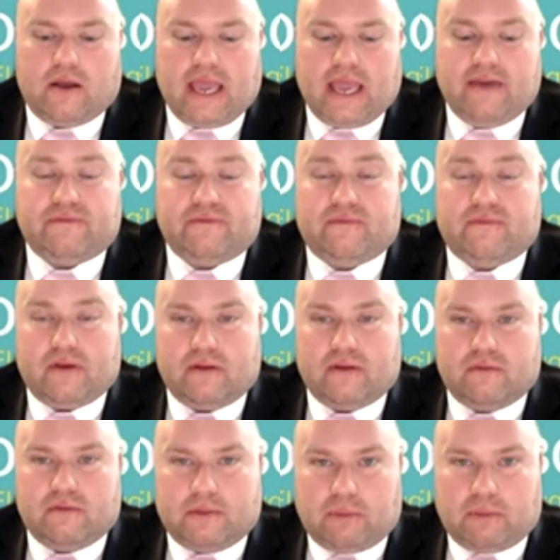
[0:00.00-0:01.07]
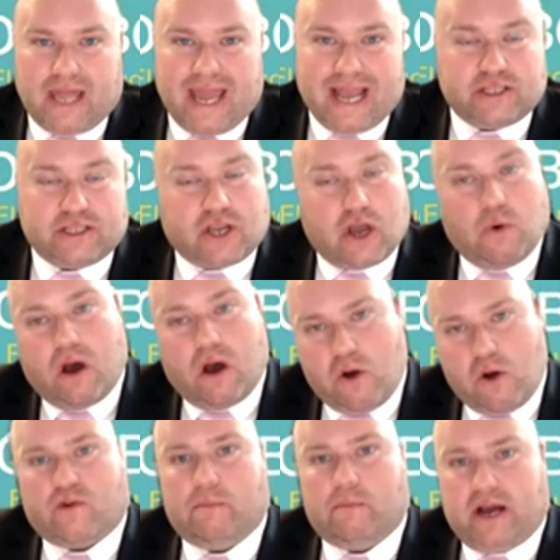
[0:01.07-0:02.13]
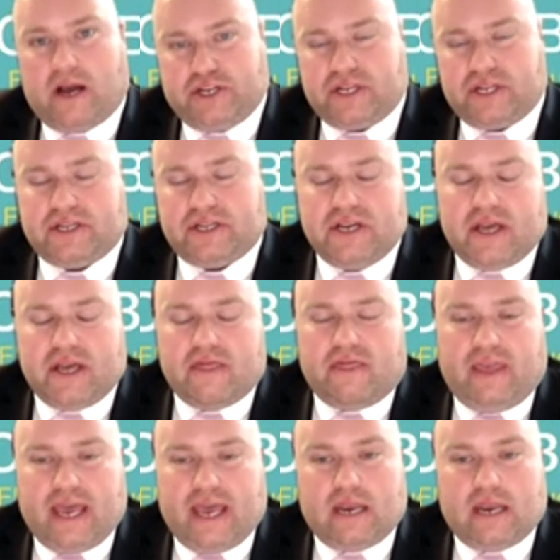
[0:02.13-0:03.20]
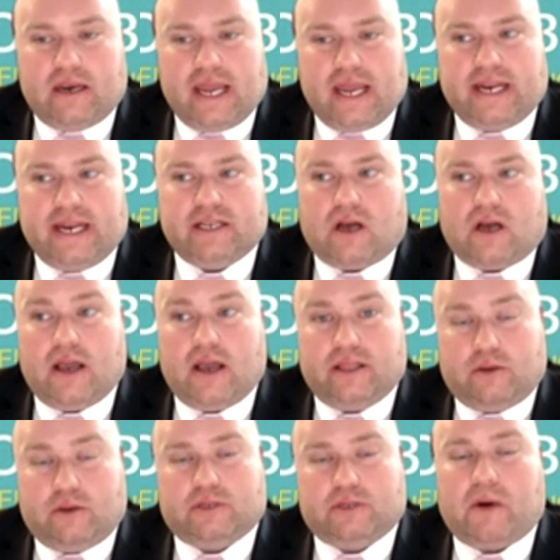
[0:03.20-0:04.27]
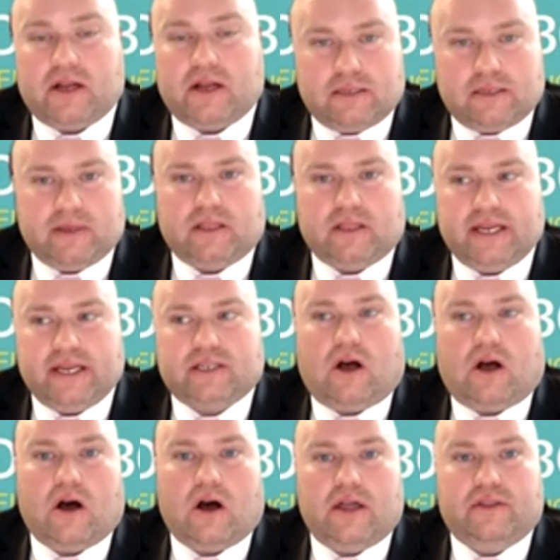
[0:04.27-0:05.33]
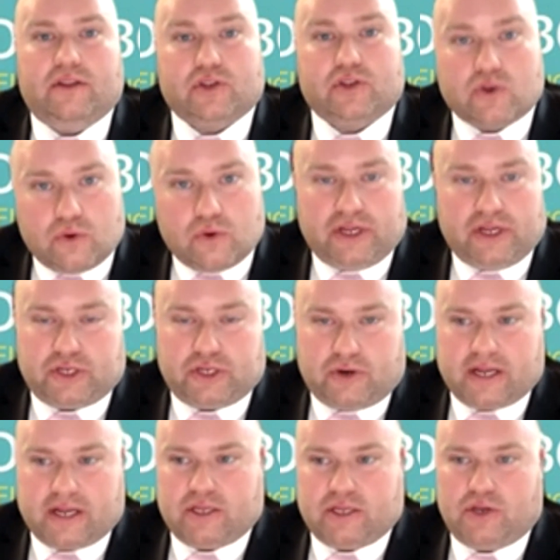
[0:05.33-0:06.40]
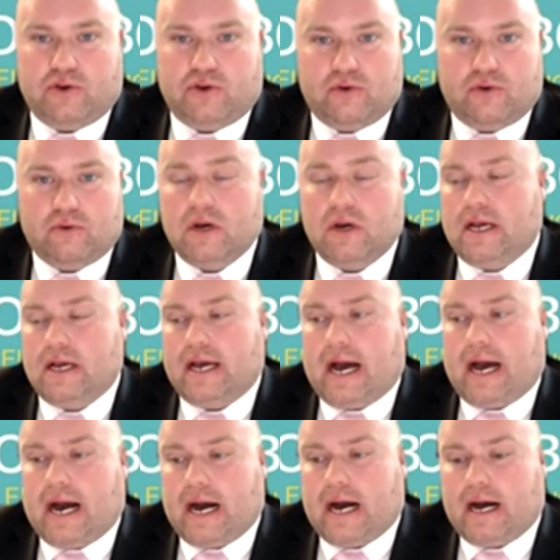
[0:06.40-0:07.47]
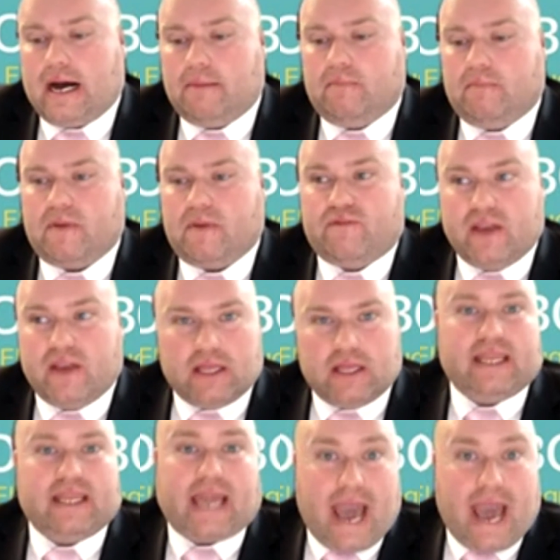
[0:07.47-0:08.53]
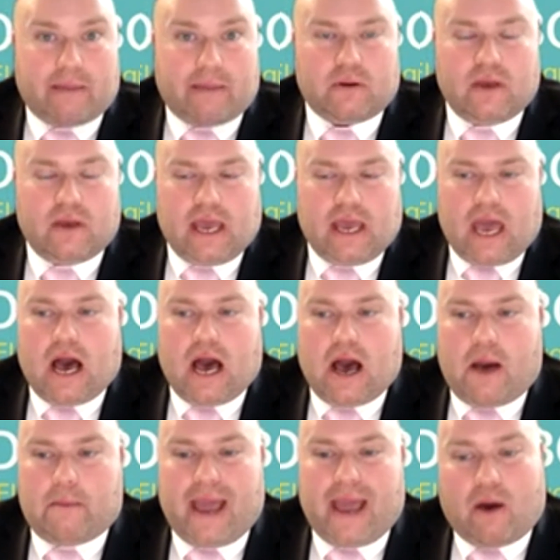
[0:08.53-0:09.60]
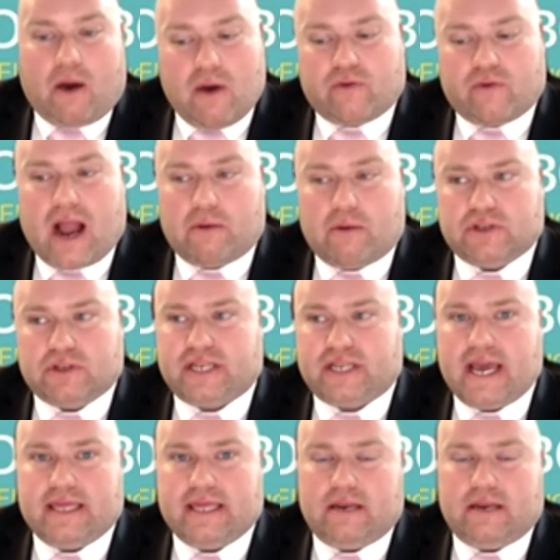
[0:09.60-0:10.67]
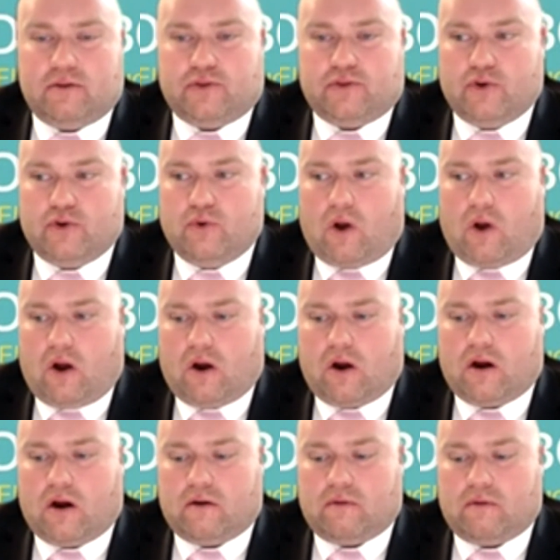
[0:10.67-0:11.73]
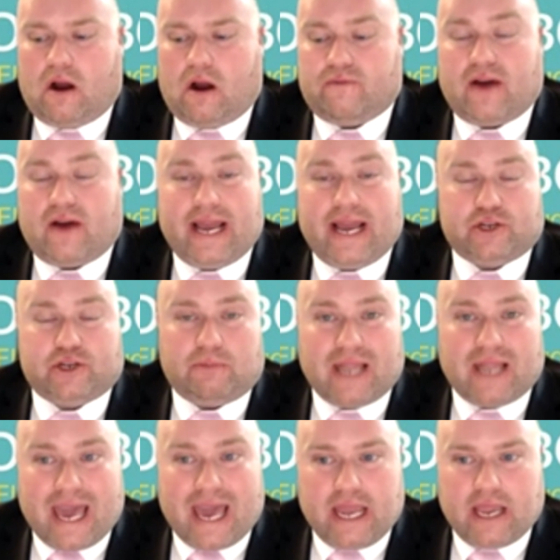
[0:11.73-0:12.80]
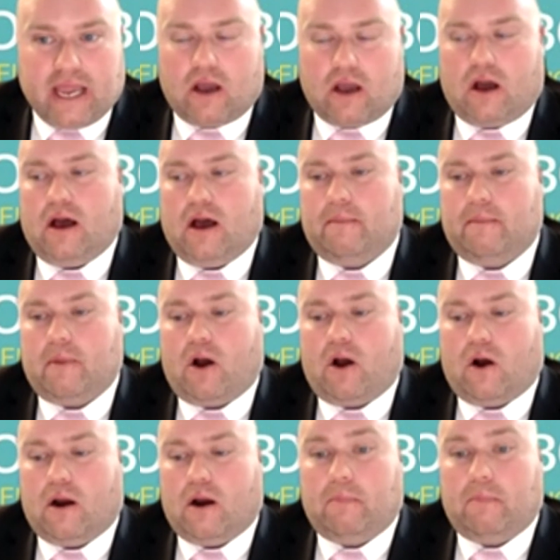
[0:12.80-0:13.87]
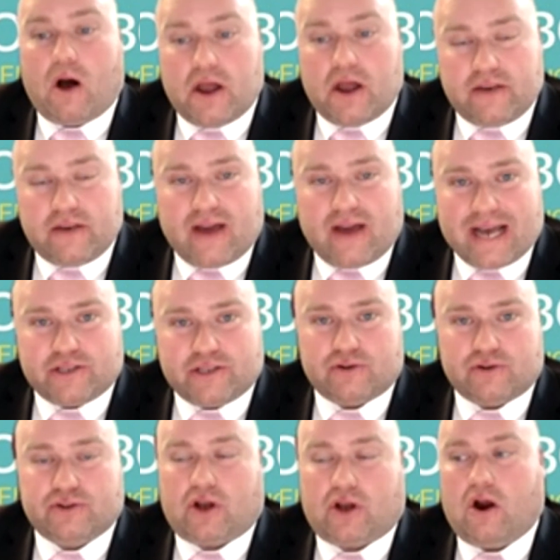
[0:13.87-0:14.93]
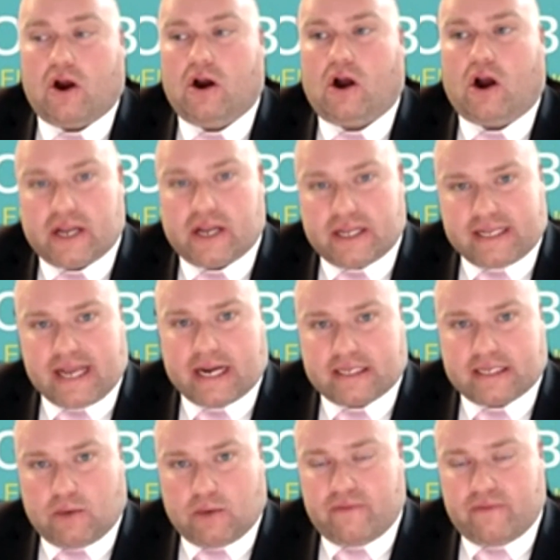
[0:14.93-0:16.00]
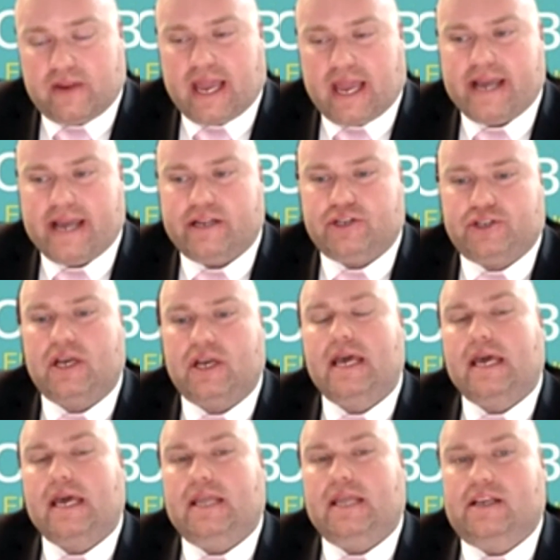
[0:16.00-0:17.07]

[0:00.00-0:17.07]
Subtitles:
if the plans go over budget, then the responsibility is on the school district to fill in the gap. However, I will say that through our financial planning, our bond advisors, our architects that we've engaged in